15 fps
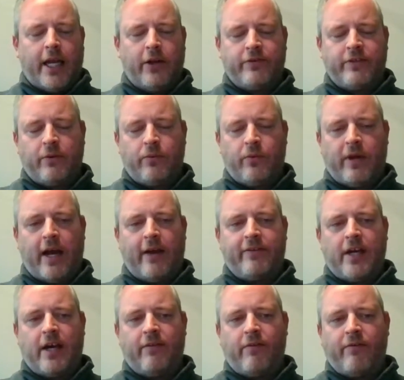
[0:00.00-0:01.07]
And obviously we
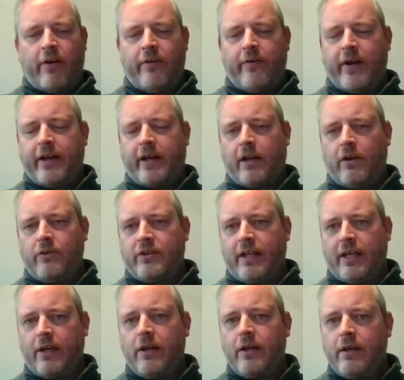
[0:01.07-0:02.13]
have to have a very, very
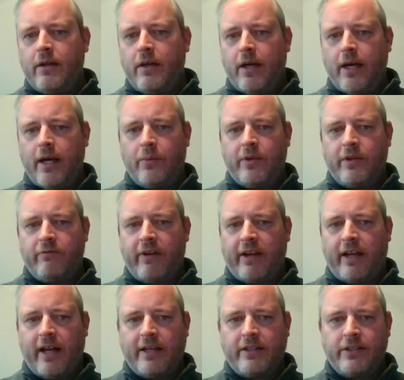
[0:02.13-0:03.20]
close link with the
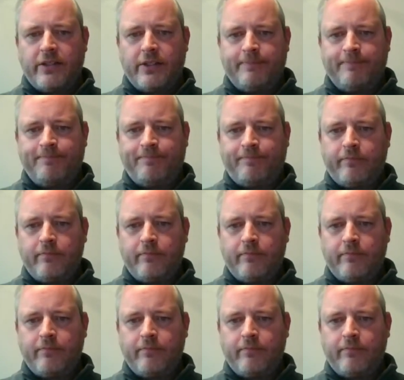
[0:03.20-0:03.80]
regulators.